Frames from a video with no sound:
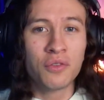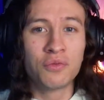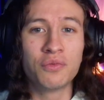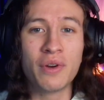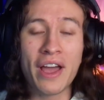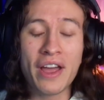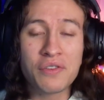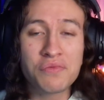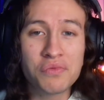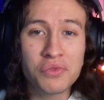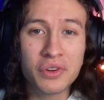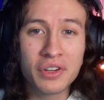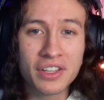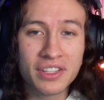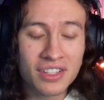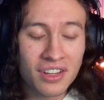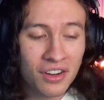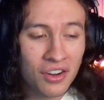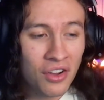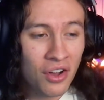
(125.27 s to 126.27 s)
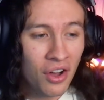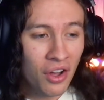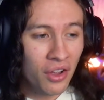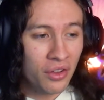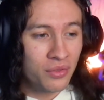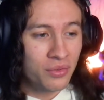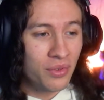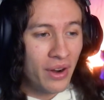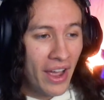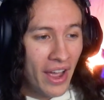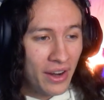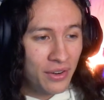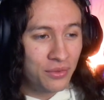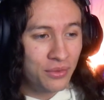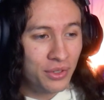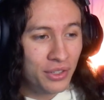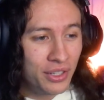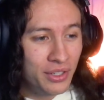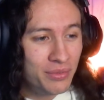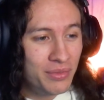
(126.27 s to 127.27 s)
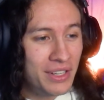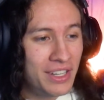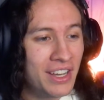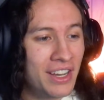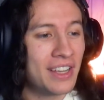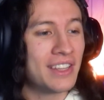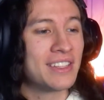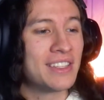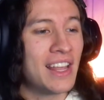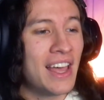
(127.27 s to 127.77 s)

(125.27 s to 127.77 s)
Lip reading: Redwoods are called redwood because